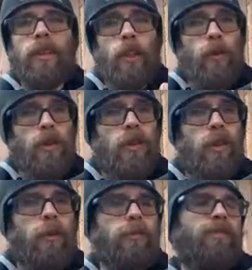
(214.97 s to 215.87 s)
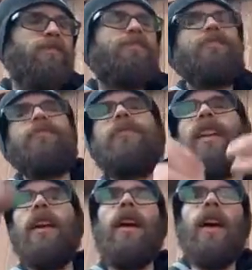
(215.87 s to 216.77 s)
You should too.
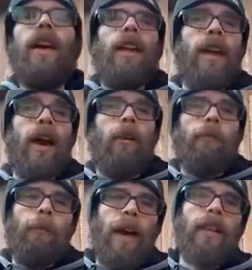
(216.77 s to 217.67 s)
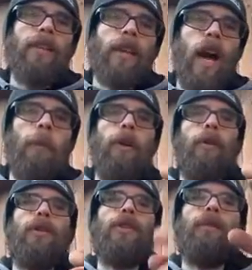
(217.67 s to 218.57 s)
Now, back to the compost.